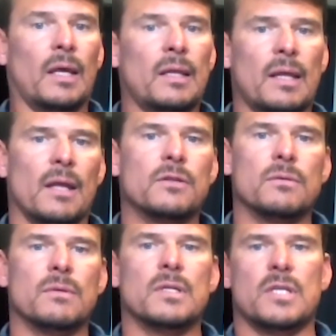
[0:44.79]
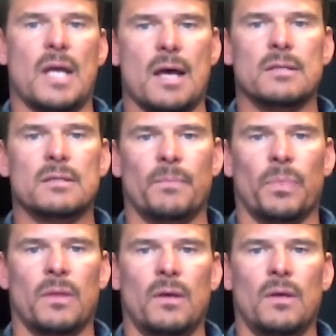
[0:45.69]
And the answer is yes.
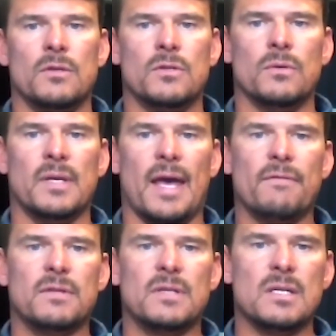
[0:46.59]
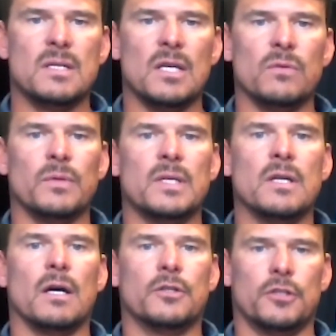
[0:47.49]
So the FTE
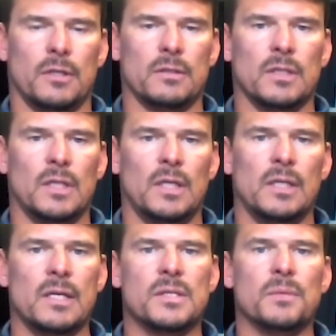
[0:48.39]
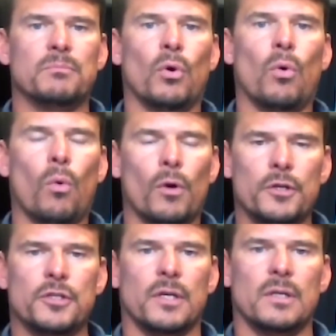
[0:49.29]
reduction is the
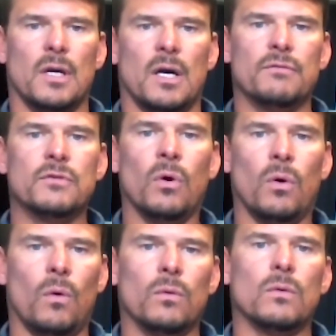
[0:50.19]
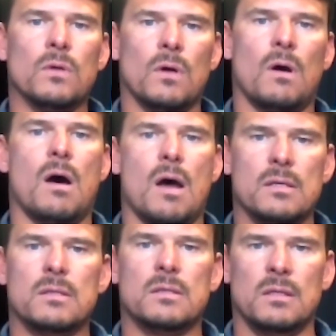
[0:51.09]
portion of total
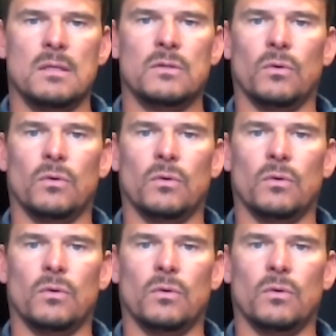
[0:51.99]
costs,